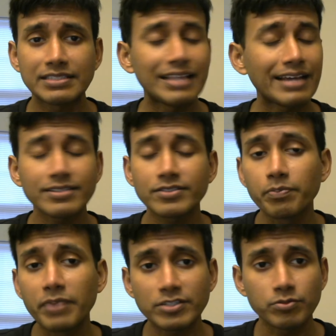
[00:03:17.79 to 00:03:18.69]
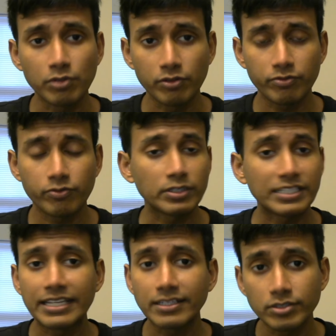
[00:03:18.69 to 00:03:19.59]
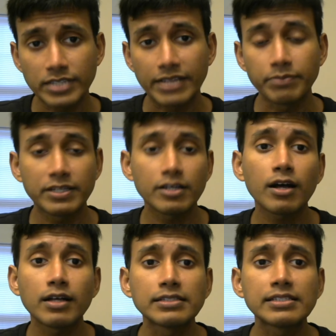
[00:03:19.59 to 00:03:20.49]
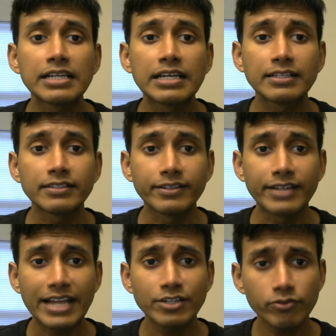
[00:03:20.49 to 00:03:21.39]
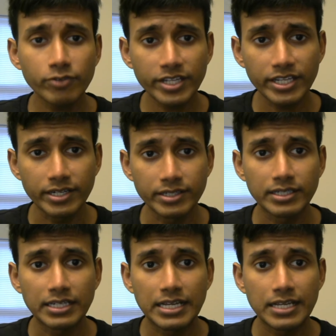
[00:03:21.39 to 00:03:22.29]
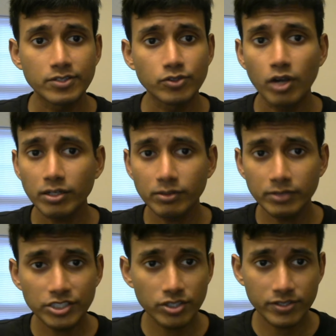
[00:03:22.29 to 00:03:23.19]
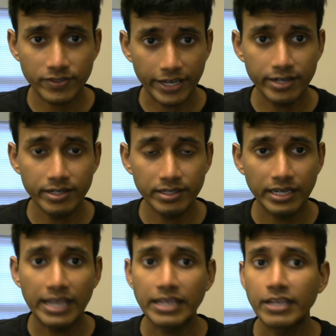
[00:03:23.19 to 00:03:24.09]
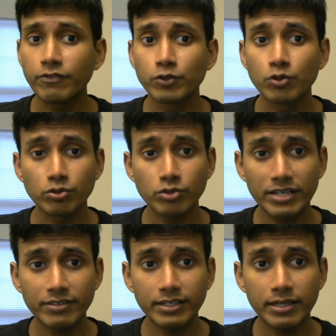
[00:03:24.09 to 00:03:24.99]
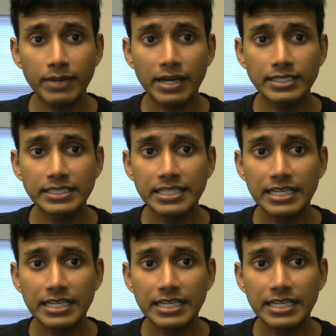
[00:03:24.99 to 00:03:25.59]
that is the best move for the king to take, because the knight over here is not only just there, if you don't do anything about it,